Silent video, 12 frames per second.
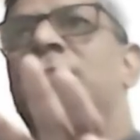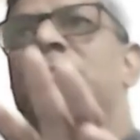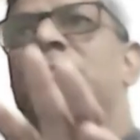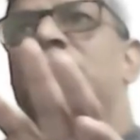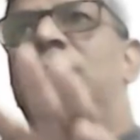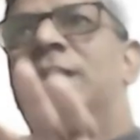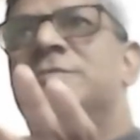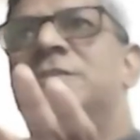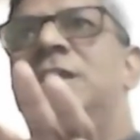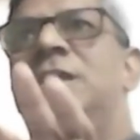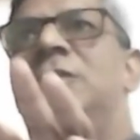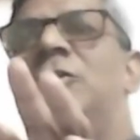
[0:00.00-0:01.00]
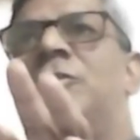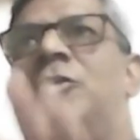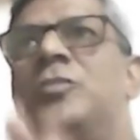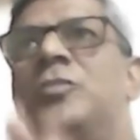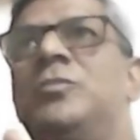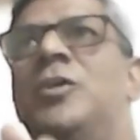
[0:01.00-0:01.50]
have black skin or
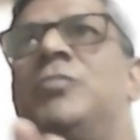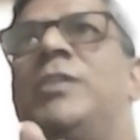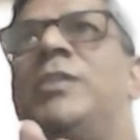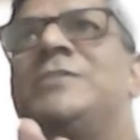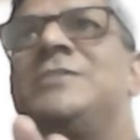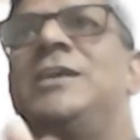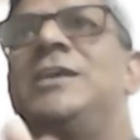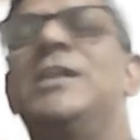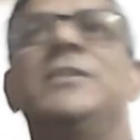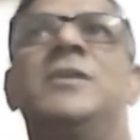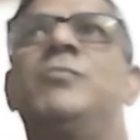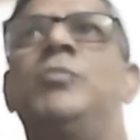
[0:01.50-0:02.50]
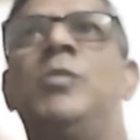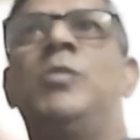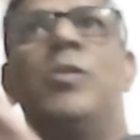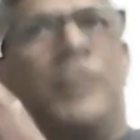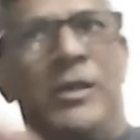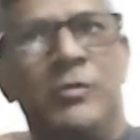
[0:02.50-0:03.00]
not non-white skin and therefore will
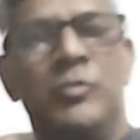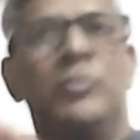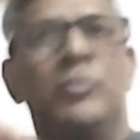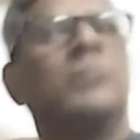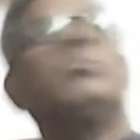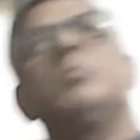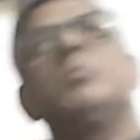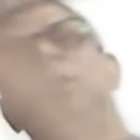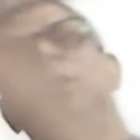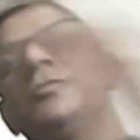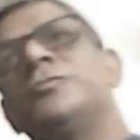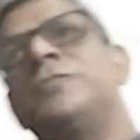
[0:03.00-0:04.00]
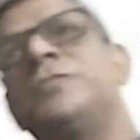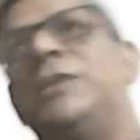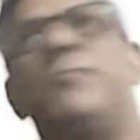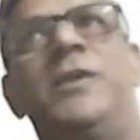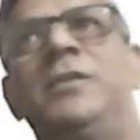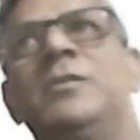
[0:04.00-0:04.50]
not allow you. He also
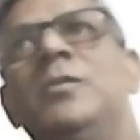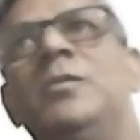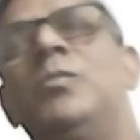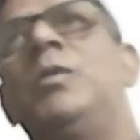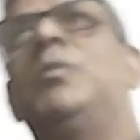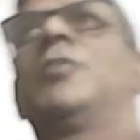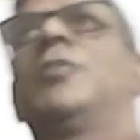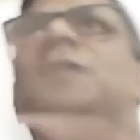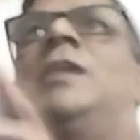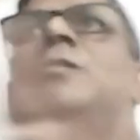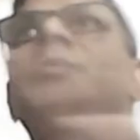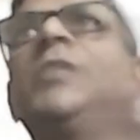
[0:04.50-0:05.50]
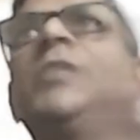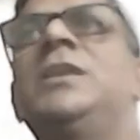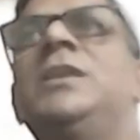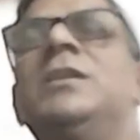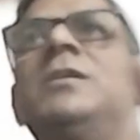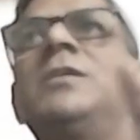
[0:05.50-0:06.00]
said, fine, we will not allow
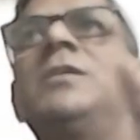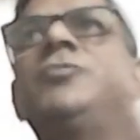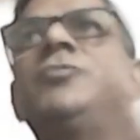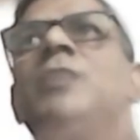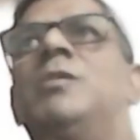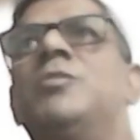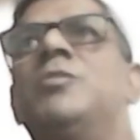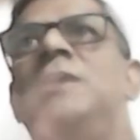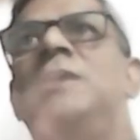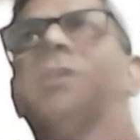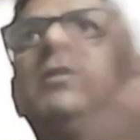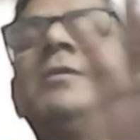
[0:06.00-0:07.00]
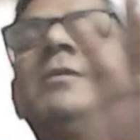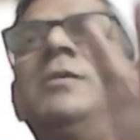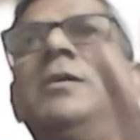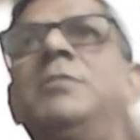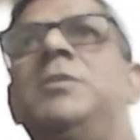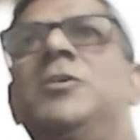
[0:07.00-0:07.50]
you into our hotel
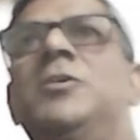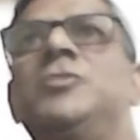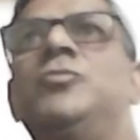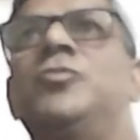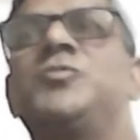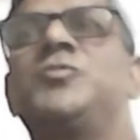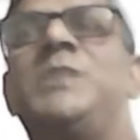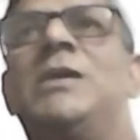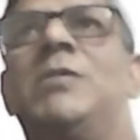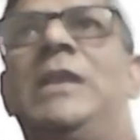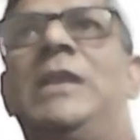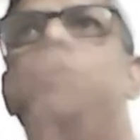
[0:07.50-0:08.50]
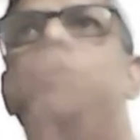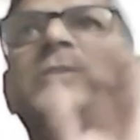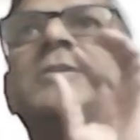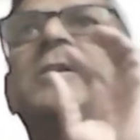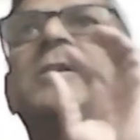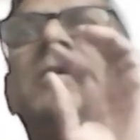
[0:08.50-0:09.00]
because you don't speak our
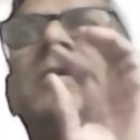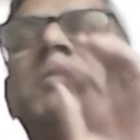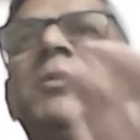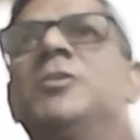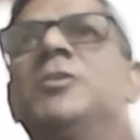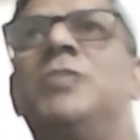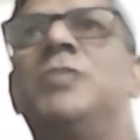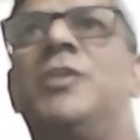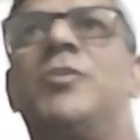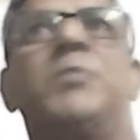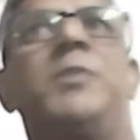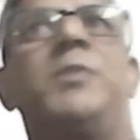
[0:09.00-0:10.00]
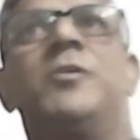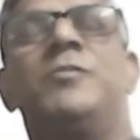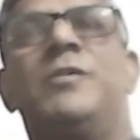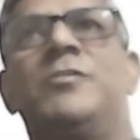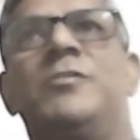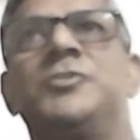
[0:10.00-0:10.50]
language, because you are not a part
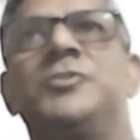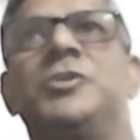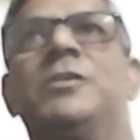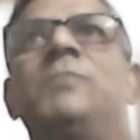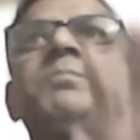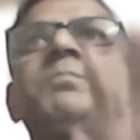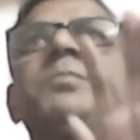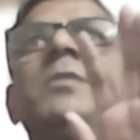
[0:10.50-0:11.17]
of our culture,